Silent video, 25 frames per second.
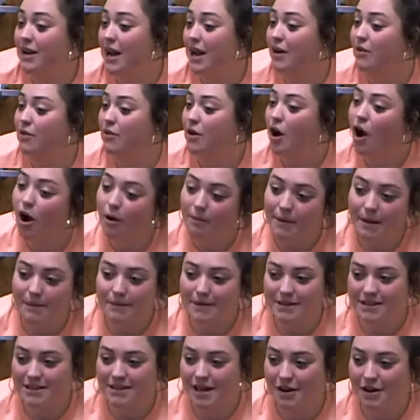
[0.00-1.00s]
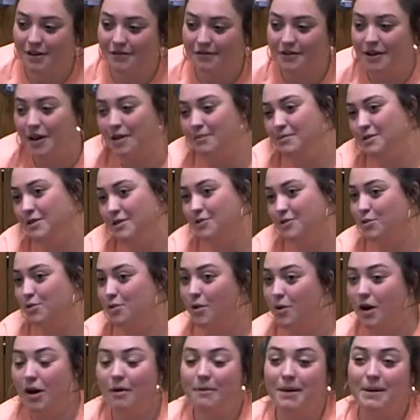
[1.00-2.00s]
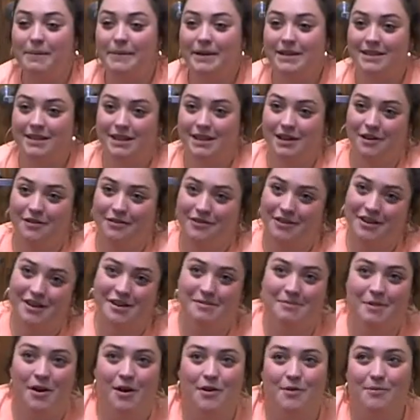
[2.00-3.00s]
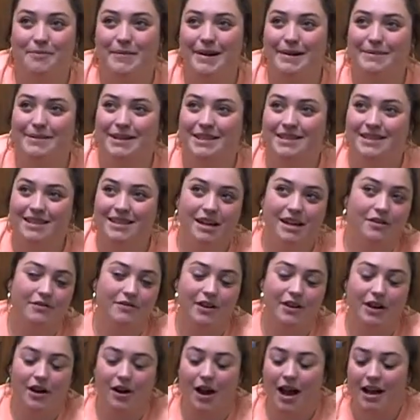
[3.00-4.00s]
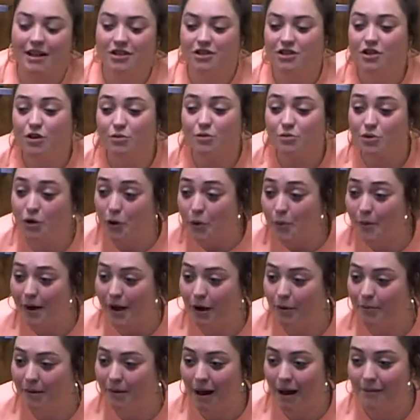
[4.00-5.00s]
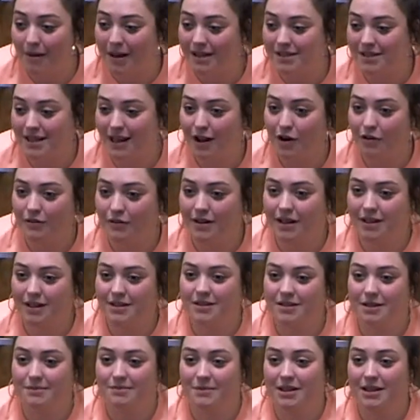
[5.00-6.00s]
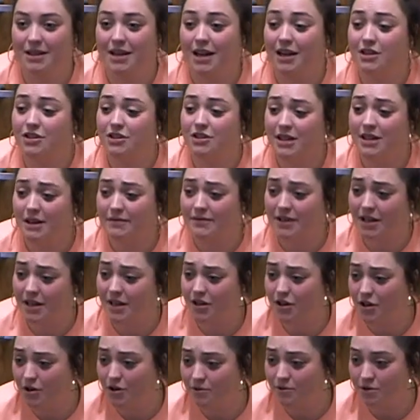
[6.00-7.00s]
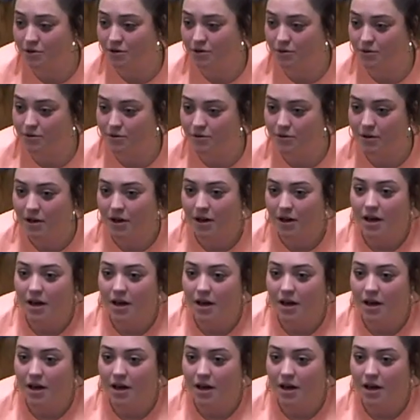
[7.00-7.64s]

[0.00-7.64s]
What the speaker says: an hour all by myself, come to school all by myself, and come home by myself. I just don't do well by myself, and that's something that I just have to get used to.